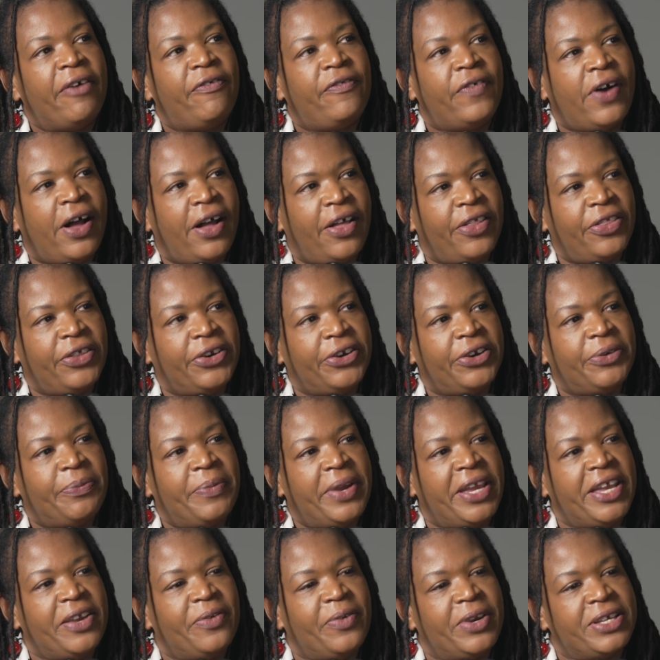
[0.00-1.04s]
father,
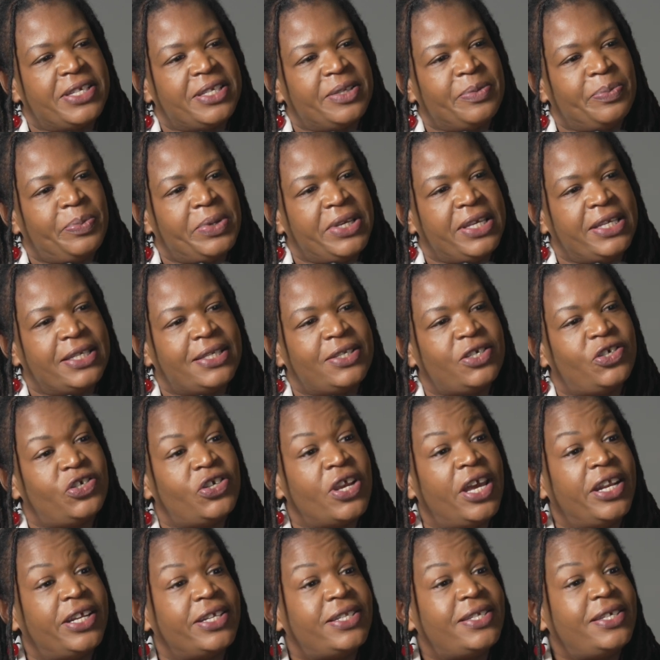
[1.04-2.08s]
may he rest in peace,
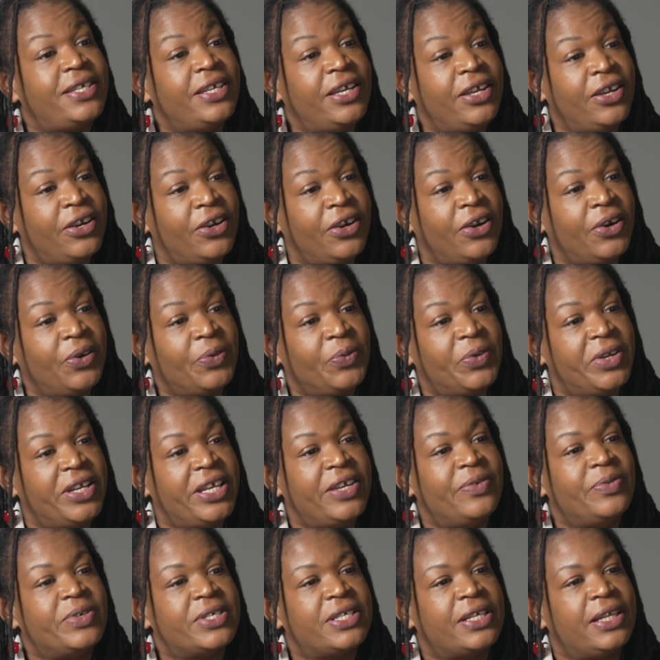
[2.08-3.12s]
shed a tear when
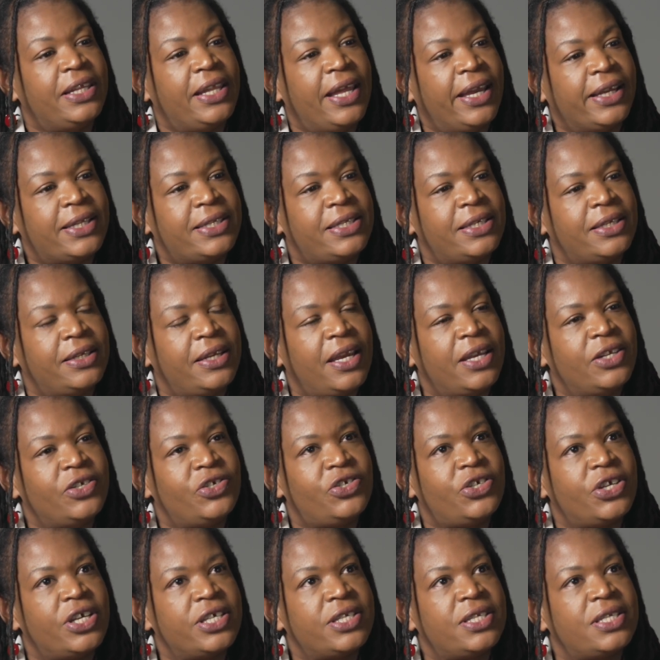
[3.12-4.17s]
he was elected. And
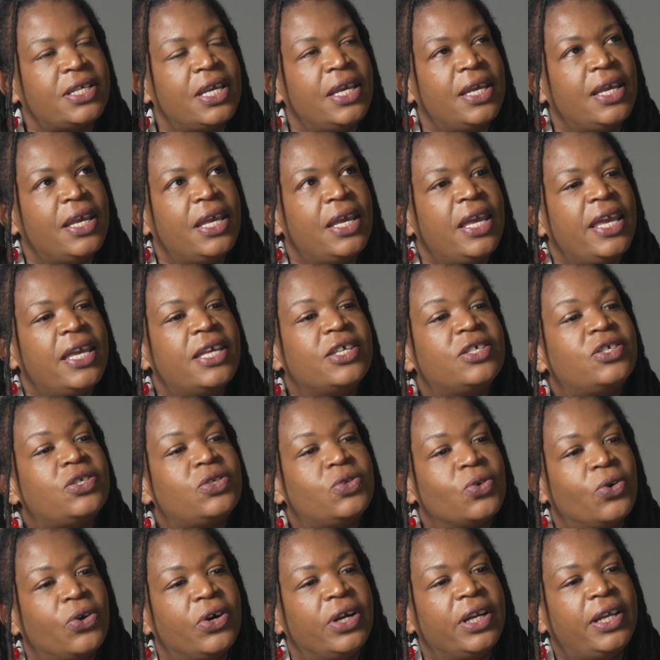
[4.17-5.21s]
just
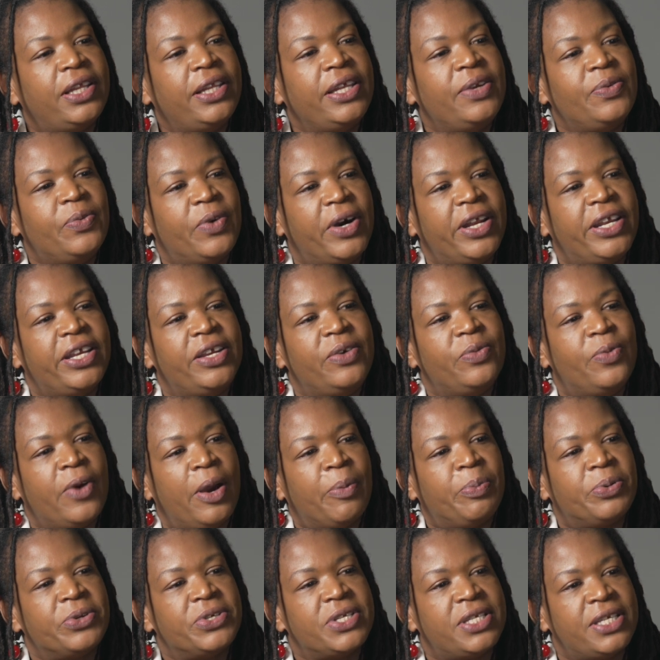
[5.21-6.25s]
historically what he
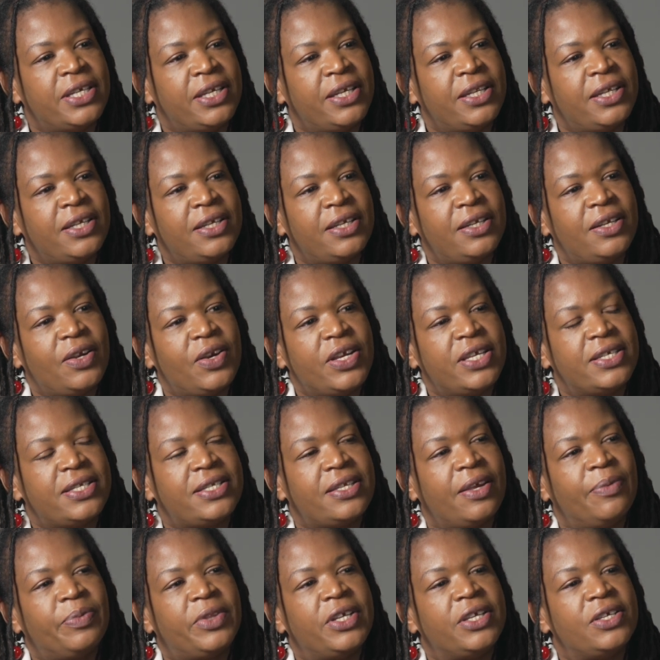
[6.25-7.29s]
represented is
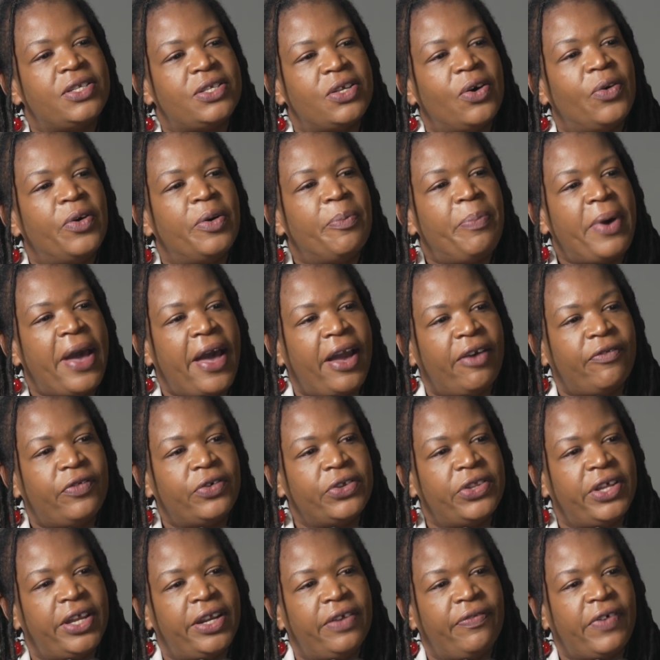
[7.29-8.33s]
something so
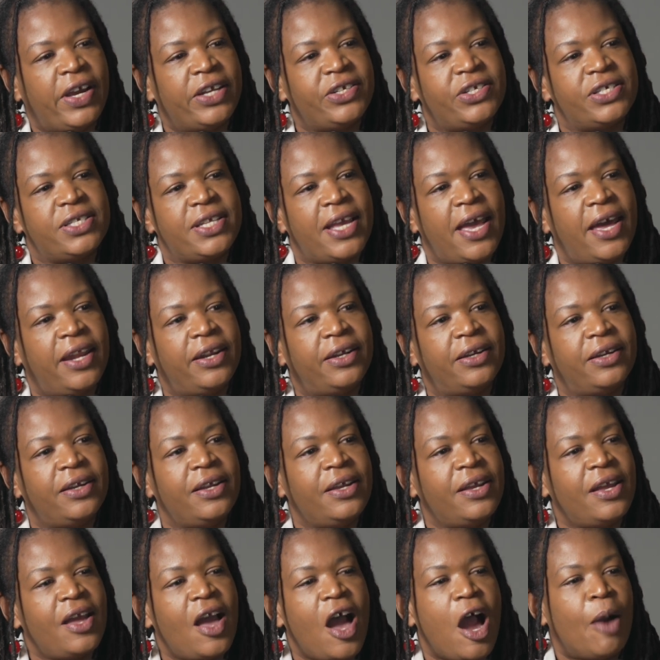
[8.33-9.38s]
impactful that if I just had an
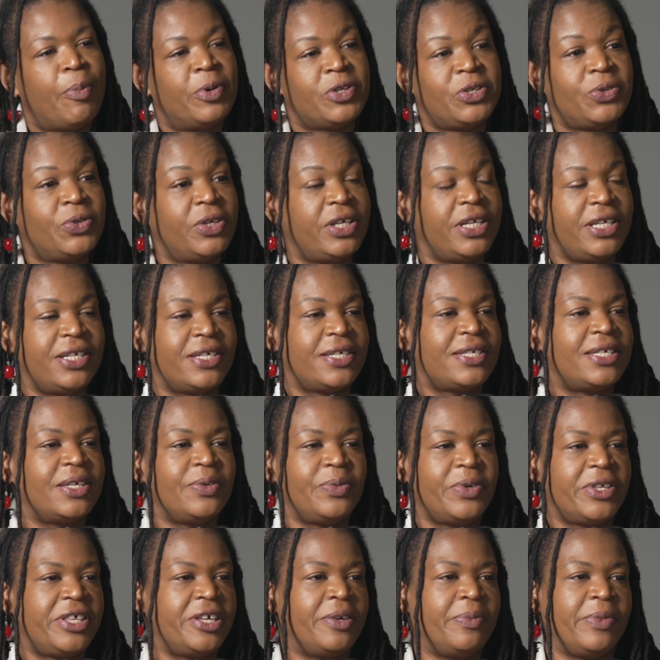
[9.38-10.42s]
opportunity to
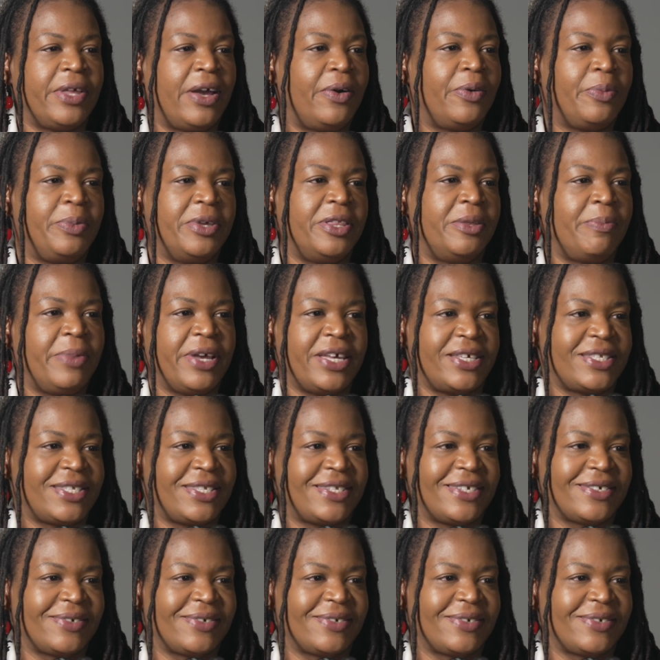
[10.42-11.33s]
sit with him, that would be the best.